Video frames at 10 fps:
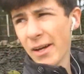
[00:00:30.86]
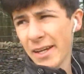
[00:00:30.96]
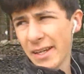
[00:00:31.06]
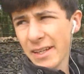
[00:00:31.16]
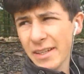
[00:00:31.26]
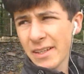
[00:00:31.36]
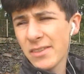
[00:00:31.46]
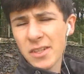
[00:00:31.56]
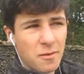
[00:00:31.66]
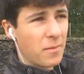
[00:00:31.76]
out here,
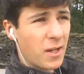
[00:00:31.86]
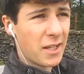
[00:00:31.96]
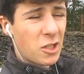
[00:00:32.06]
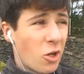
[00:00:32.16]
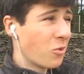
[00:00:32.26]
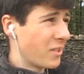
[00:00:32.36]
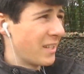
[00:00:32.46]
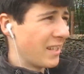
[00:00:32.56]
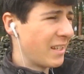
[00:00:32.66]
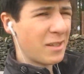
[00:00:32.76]
instead of my
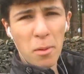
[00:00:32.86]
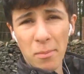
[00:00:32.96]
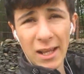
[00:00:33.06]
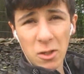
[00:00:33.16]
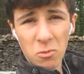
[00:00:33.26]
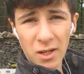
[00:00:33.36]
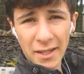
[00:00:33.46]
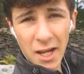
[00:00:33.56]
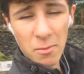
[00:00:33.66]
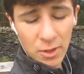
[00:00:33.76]
cosy black and
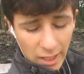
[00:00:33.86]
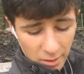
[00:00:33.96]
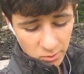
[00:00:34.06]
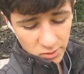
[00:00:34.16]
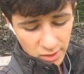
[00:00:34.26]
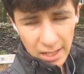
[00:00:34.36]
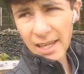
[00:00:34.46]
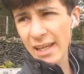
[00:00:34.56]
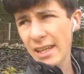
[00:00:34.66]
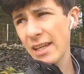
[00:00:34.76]
white enabled house,
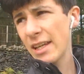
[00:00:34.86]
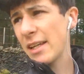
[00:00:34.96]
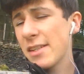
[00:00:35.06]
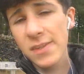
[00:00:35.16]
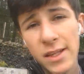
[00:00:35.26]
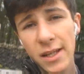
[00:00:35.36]
is